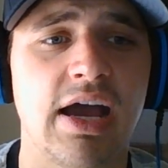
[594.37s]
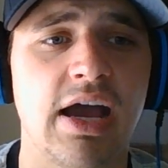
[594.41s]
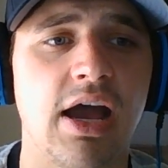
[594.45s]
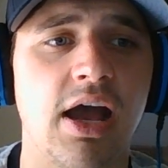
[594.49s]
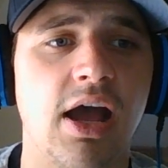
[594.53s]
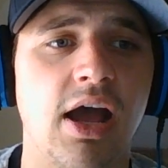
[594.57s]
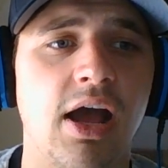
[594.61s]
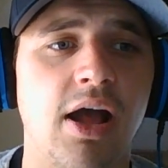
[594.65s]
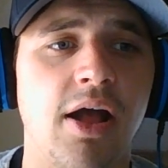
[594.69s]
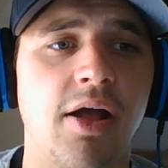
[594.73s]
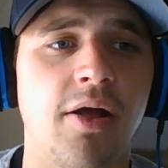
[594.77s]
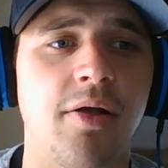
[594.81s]

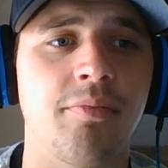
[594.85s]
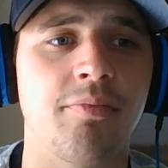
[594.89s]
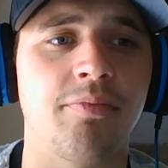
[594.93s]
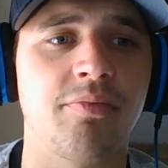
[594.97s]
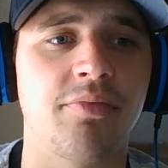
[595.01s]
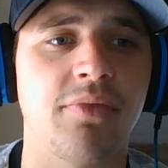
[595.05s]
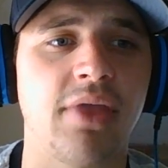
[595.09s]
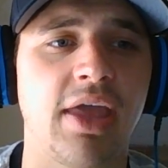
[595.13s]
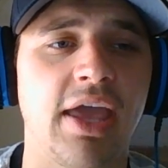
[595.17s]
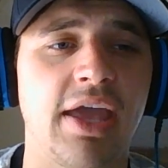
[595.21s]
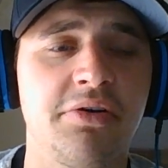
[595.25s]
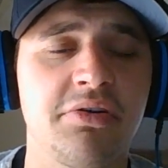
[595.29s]

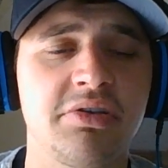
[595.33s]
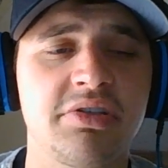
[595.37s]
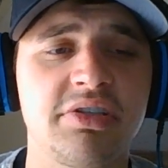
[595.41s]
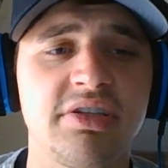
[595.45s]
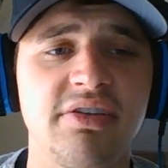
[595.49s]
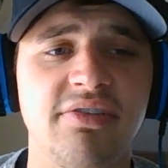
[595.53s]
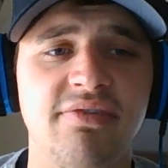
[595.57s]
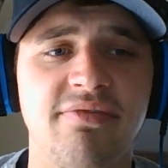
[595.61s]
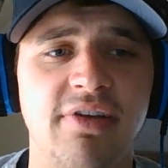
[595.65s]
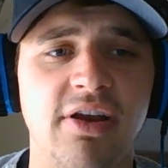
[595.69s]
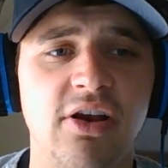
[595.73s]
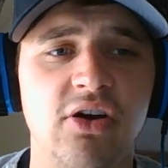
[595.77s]

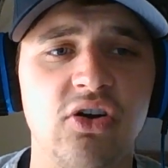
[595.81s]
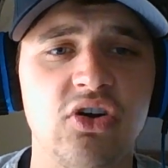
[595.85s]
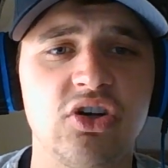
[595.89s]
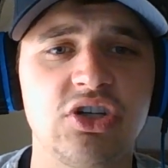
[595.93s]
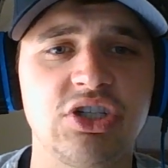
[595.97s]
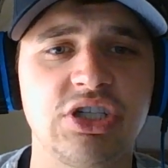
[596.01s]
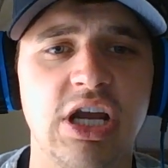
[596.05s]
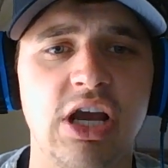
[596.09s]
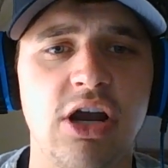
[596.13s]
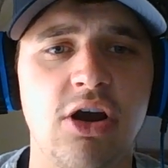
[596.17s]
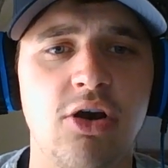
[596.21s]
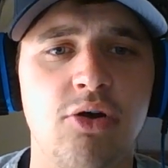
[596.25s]
Anderson
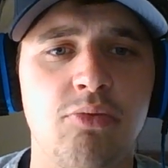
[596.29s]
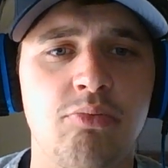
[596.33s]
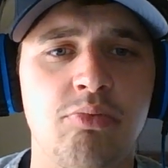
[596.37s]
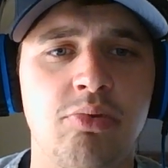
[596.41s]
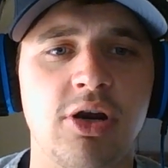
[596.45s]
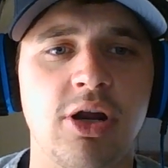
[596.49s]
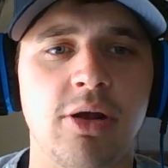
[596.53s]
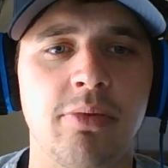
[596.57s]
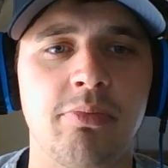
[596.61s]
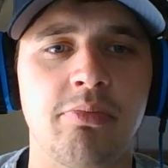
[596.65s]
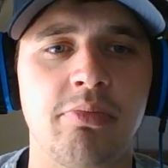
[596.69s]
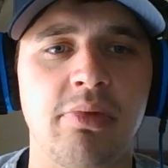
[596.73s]
Varejao
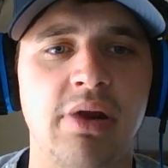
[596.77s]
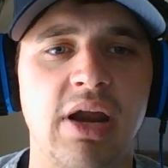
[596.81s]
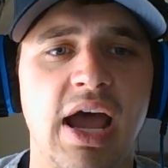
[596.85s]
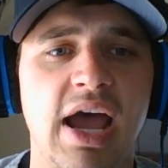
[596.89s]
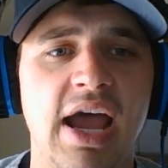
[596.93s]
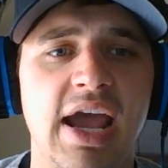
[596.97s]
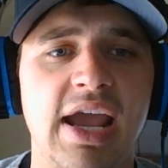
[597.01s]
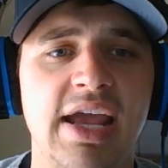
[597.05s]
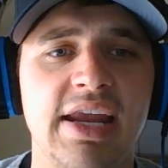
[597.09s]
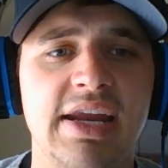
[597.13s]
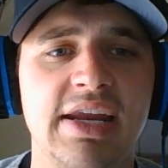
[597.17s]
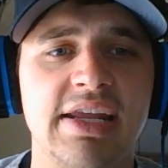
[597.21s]
put up
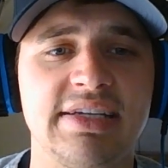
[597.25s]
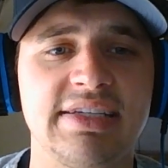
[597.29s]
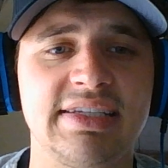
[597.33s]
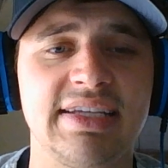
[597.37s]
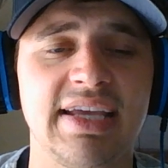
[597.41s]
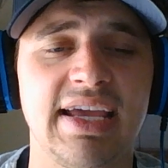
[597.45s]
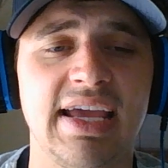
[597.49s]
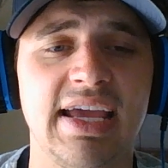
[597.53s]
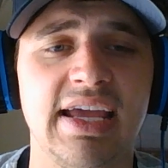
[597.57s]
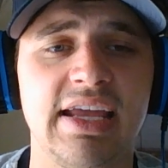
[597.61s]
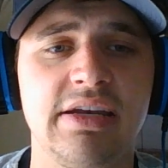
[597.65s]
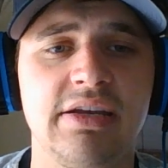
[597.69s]
9 and
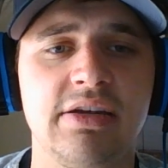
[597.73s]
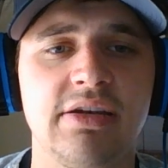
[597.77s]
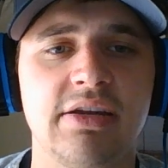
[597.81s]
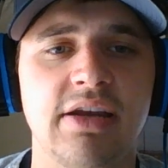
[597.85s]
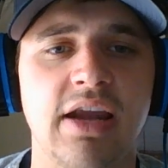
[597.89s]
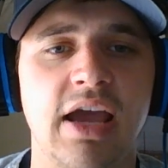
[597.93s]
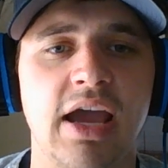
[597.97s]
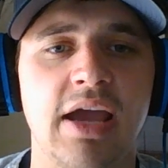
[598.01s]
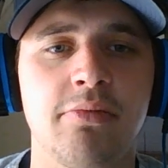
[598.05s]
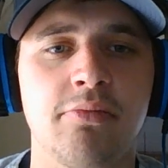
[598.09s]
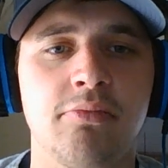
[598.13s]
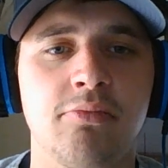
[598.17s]
10,
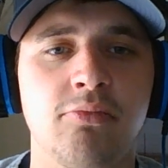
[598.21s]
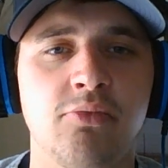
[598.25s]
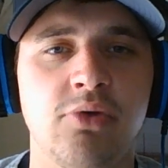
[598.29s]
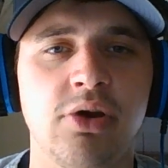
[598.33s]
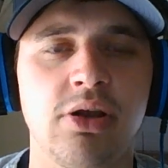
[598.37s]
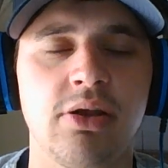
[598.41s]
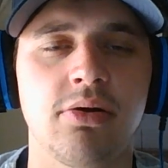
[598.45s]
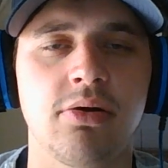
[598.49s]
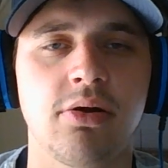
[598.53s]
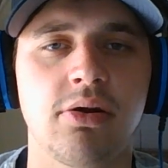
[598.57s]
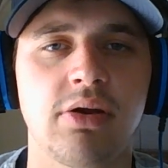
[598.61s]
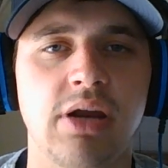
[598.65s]

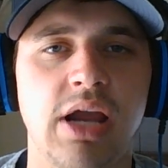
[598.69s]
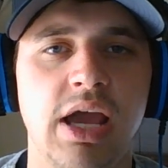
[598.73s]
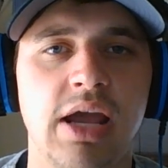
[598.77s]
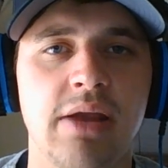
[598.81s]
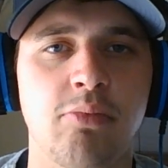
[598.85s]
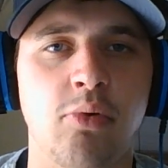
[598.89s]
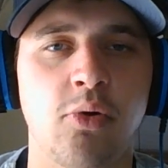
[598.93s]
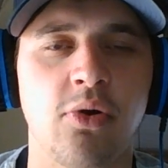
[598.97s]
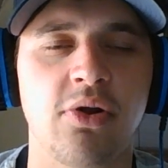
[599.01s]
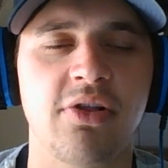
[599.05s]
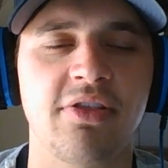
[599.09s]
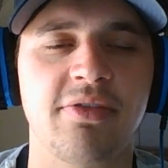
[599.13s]
9
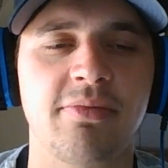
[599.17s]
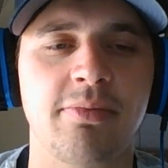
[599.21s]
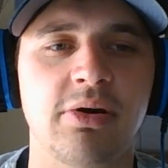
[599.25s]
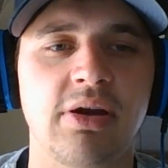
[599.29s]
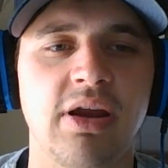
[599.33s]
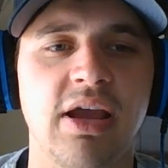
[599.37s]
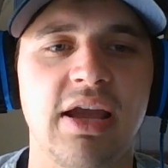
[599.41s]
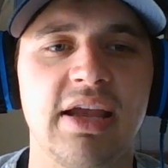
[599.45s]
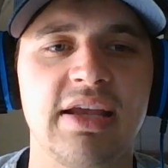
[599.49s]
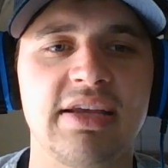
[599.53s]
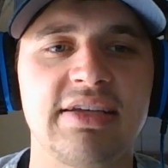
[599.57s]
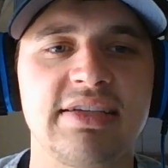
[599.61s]
points per
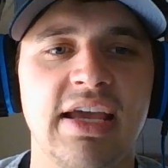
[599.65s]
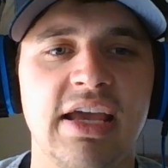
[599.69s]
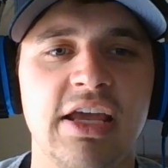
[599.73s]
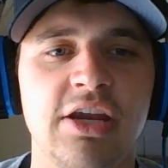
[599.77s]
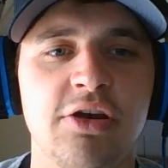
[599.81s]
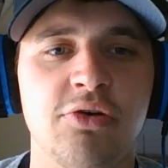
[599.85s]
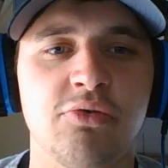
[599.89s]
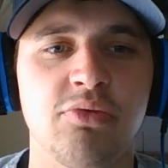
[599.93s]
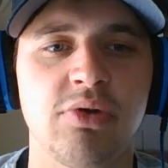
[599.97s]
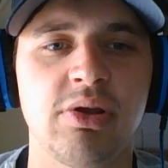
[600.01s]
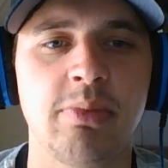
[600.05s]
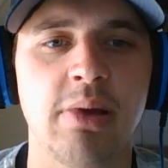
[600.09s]
night,
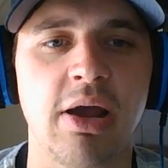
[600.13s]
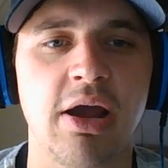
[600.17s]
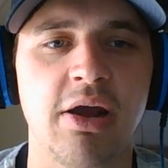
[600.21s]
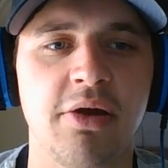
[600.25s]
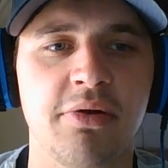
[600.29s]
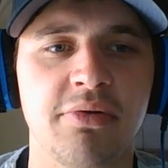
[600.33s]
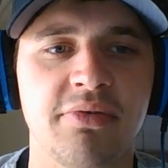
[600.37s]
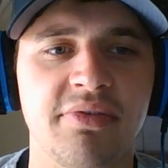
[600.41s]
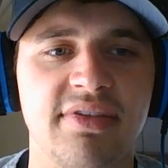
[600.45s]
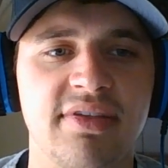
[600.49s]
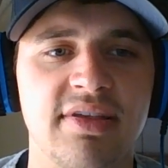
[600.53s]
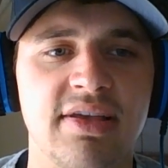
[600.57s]
10
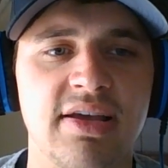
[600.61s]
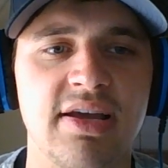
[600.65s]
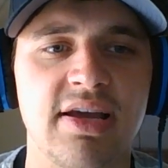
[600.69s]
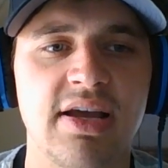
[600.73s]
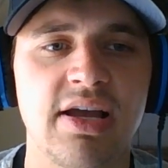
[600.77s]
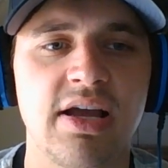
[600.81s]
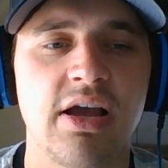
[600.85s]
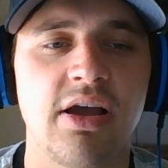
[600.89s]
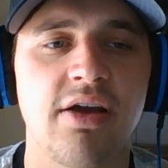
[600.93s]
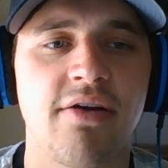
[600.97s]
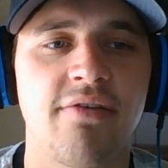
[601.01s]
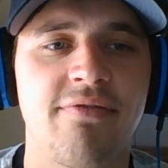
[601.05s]
rebounds,
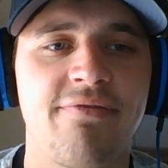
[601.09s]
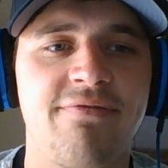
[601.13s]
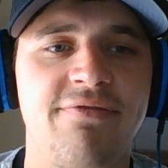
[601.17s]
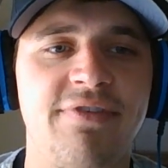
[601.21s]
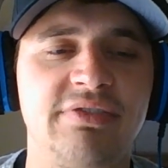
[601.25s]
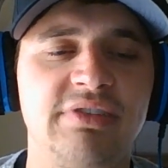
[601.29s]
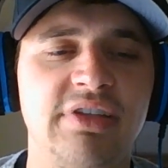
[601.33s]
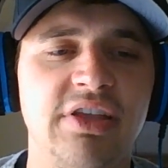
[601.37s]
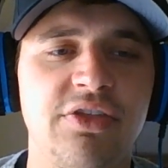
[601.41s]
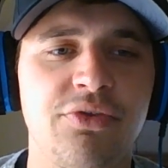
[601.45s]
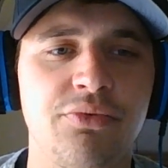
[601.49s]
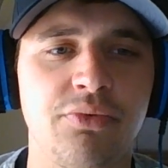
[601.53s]

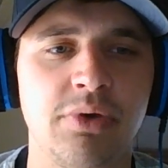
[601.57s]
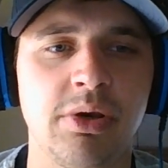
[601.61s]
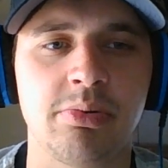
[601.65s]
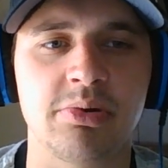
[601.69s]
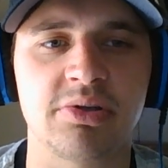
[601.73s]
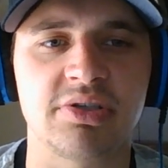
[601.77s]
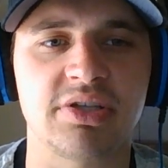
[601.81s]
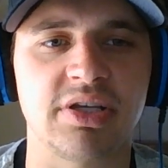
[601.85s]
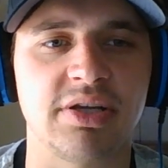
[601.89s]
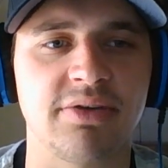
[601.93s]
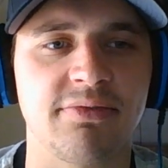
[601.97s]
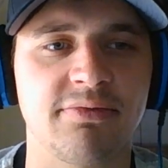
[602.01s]

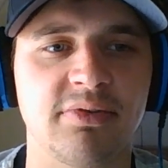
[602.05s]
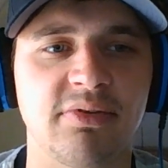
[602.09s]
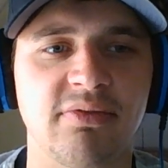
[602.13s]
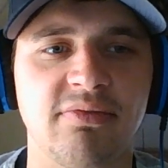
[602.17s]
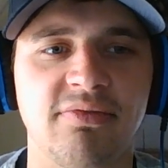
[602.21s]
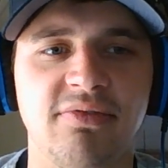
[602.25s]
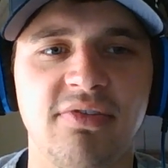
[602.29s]
53% from the